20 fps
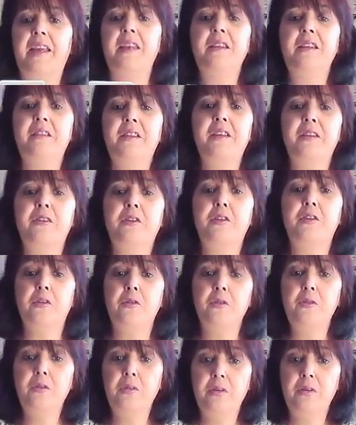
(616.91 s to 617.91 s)
Anything
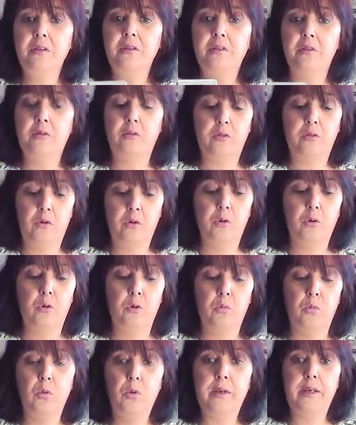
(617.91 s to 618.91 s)
new or
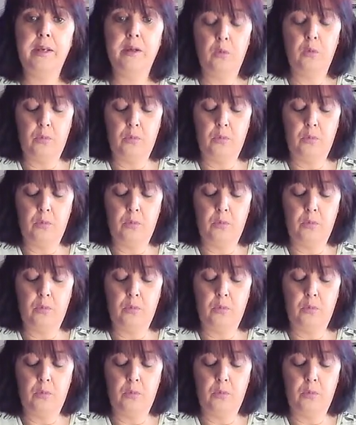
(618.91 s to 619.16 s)
walking